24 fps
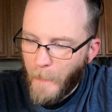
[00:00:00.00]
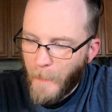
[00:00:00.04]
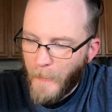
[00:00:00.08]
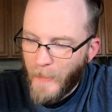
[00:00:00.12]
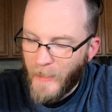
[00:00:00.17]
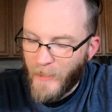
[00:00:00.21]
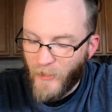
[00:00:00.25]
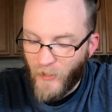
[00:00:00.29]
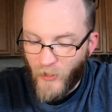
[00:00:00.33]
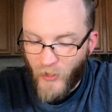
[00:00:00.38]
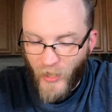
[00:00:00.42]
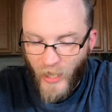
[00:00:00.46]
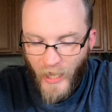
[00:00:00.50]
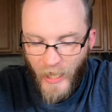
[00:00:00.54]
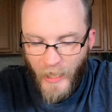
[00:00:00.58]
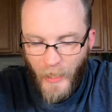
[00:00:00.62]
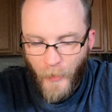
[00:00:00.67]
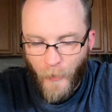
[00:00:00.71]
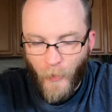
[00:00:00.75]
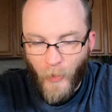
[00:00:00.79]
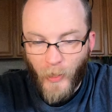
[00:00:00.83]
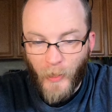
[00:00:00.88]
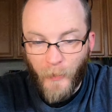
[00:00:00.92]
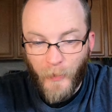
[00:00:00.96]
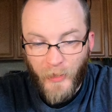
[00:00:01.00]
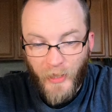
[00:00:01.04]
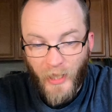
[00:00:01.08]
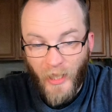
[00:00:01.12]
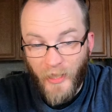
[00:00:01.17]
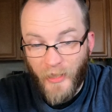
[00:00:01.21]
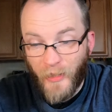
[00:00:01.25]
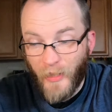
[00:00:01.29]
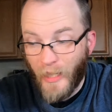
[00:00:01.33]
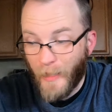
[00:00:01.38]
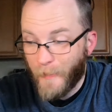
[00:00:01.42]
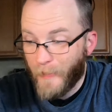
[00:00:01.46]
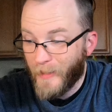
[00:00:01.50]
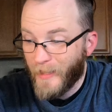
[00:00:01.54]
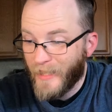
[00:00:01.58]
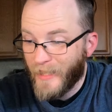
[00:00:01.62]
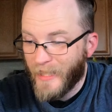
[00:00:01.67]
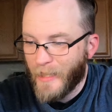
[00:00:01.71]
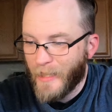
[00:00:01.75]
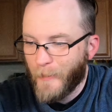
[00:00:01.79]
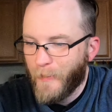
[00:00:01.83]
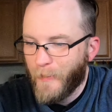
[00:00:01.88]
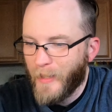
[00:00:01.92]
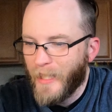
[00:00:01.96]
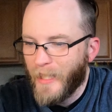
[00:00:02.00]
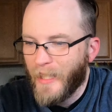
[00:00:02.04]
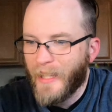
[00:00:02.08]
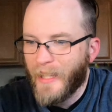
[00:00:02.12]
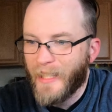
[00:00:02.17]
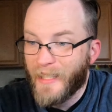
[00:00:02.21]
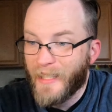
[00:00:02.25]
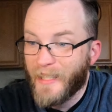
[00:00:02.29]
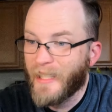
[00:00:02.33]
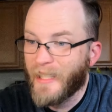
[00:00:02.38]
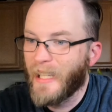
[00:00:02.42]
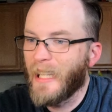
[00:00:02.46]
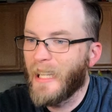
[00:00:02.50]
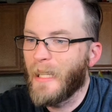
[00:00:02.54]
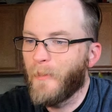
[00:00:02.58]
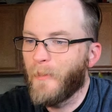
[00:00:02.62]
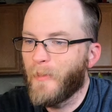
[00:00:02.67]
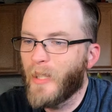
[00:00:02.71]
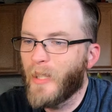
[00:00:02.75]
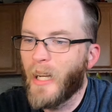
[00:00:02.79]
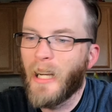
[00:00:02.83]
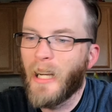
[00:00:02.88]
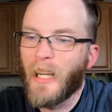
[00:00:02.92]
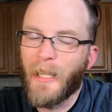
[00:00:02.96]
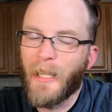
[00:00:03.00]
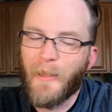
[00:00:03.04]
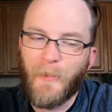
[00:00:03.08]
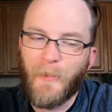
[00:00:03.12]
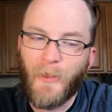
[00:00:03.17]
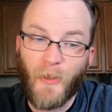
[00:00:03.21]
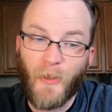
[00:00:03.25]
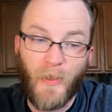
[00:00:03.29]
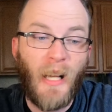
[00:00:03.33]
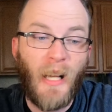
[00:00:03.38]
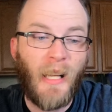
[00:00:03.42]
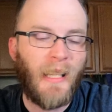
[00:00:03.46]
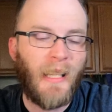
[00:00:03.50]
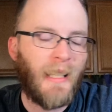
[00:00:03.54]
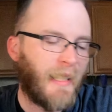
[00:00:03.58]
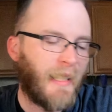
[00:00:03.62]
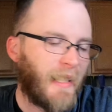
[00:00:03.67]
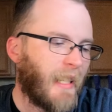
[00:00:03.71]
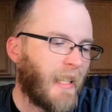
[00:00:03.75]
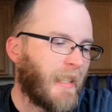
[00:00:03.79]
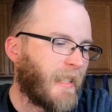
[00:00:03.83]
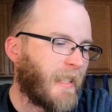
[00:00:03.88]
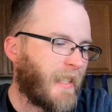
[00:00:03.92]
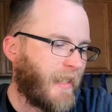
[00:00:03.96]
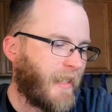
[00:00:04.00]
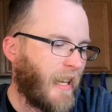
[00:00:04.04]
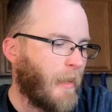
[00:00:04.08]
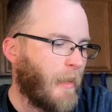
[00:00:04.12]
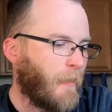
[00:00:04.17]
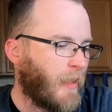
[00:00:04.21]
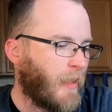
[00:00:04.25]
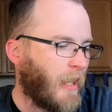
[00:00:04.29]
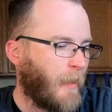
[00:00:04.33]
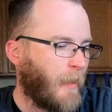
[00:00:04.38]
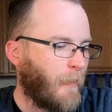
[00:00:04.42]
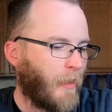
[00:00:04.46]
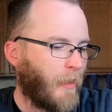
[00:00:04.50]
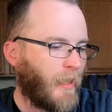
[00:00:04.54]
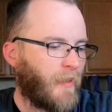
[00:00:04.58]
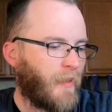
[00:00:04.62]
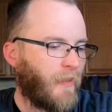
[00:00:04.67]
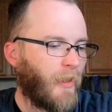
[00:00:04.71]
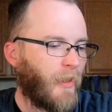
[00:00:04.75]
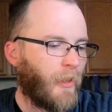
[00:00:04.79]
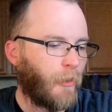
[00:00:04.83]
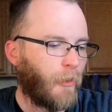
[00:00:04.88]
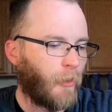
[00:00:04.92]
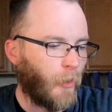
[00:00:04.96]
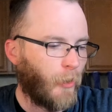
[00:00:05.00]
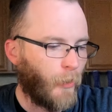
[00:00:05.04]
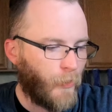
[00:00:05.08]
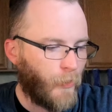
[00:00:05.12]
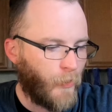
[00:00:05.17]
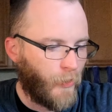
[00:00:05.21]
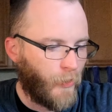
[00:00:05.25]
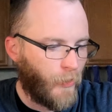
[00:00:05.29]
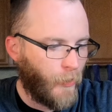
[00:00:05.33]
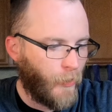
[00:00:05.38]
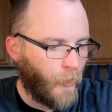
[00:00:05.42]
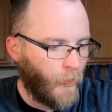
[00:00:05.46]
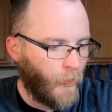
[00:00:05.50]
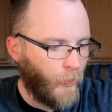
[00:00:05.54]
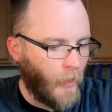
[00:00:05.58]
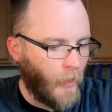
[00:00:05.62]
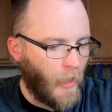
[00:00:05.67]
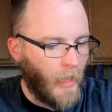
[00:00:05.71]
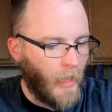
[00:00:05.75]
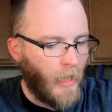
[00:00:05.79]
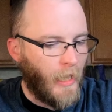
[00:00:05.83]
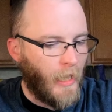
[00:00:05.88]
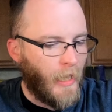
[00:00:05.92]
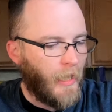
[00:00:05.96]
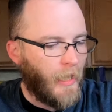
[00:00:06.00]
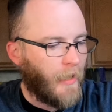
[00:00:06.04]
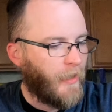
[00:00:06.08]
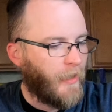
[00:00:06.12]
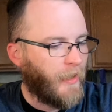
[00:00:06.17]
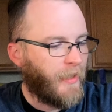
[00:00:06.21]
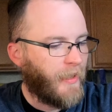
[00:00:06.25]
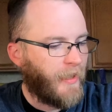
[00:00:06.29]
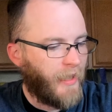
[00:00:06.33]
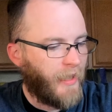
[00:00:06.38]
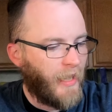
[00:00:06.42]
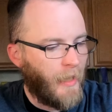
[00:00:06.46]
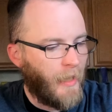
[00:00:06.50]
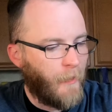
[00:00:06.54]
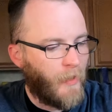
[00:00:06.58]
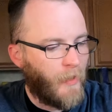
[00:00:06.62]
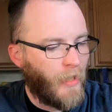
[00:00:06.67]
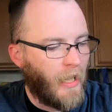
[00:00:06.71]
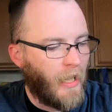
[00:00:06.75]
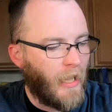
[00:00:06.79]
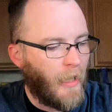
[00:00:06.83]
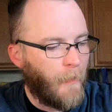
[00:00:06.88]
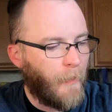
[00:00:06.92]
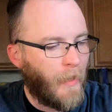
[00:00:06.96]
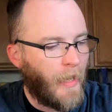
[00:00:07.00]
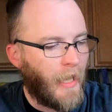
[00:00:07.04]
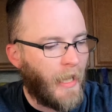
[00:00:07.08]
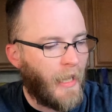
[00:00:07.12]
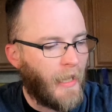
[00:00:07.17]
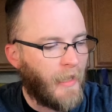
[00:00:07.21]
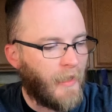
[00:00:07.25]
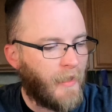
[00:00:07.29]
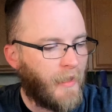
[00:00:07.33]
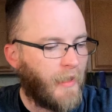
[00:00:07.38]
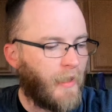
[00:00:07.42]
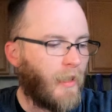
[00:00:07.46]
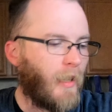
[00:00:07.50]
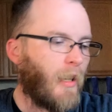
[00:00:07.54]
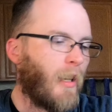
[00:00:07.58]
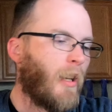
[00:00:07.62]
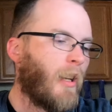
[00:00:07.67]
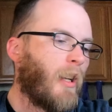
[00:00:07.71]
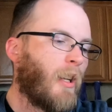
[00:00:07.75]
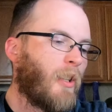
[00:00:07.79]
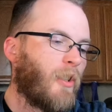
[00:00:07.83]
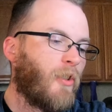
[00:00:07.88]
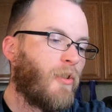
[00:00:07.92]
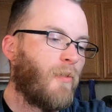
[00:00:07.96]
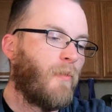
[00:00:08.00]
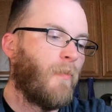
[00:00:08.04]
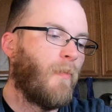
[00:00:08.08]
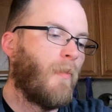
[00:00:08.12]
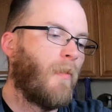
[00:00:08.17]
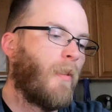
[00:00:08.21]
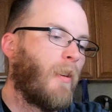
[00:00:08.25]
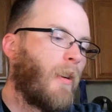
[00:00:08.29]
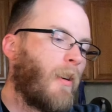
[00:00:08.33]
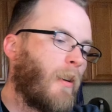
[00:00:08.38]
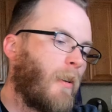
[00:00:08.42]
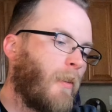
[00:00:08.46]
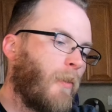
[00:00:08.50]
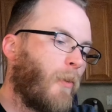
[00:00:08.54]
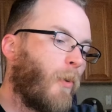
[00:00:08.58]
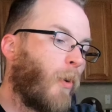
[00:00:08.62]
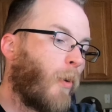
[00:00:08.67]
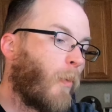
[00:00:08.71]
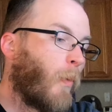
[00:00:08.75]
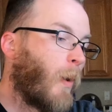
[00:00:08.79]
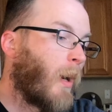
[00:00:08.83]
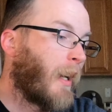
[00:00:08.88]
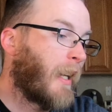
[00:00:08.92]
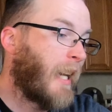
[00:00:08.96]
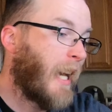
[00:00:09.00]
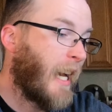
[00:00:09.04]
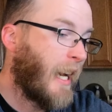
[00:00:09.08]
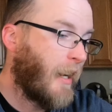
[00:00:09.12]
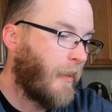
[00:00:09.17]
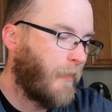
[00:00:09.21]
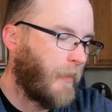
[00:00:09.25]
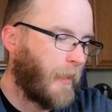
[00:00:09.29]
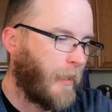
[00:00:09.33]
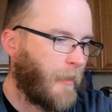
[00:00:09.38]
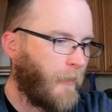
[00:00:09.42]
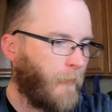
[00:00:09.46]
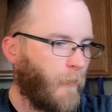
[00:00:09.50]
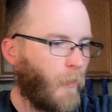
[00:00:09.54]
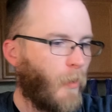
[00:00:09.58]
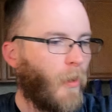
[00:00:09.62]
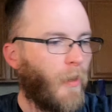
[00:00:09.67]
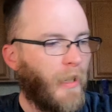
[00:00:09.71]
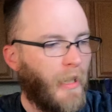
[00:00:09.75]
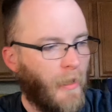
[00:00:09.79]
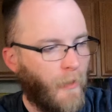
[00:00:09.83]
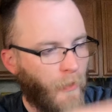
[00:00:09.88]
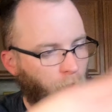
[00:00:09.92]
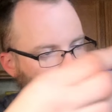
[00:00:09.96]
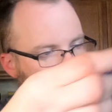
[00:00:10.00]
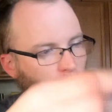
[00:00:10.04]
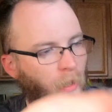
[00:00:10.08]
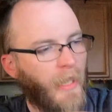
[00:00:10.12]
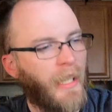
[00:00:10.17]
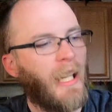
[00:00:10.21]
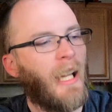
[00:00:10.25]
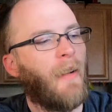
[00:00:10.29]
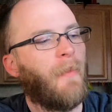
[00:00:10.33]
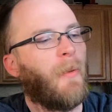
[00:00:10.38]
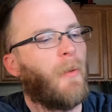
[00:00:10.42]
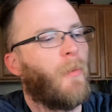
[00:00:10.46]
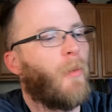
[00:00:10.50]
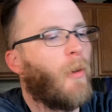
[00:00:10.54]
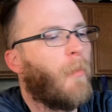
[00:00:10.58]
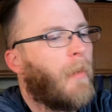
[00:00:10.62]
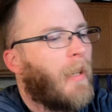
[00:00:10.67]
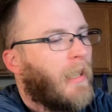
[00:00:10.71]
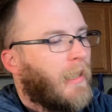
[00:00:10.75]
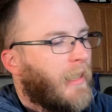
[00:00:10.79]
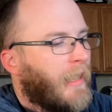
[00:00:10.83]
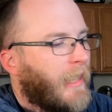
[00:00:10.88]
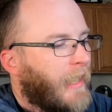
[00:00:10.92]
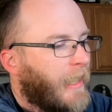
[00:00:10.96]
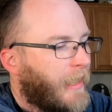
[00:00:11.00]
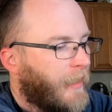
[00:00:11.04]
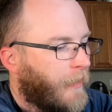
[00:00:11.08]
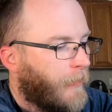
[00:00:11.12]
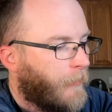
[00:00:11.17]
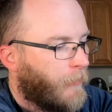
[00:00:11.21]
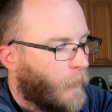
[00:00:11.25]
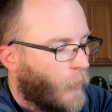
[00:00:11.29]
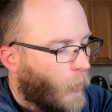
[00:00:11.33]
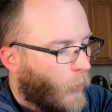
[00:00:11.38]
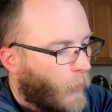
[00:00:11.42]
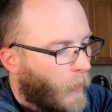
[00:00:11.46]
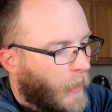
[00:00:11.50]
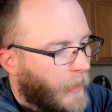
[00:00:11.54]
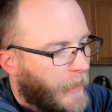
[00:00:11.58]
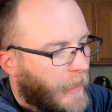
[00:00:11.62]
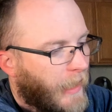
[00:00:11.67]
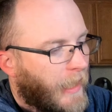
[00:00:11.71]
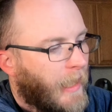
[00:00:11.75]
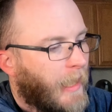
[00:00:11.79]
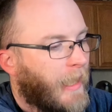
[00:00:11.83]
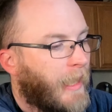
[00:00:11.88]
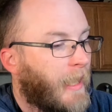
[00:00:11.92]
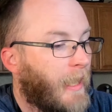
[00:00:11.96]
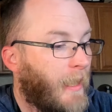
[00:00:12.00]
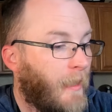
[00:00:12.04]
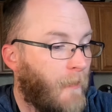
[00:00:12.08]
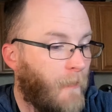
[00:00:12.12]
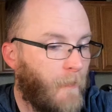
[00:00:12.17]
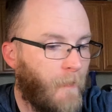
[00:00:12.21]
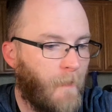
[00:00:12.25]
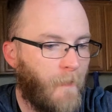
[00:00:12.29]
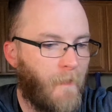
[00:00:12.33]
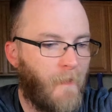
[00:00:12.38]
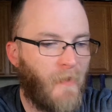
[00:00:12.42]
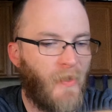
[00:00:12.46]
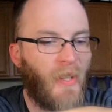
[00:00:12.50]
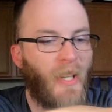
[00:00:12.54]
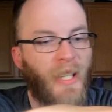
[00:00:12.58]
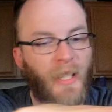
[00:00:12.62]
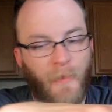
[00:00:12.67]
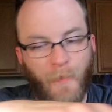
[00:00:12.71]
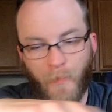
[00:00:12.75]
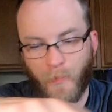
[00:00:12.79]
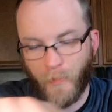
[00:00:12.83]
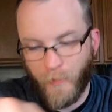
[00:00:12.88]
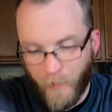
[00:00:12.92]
in January, which also happens to be the same time, or not, it's not the same time, but it's very close to the same time as Norwalk Havoc. Right now, Norwalk Havoc Robot League in Norwalk, Connecticut is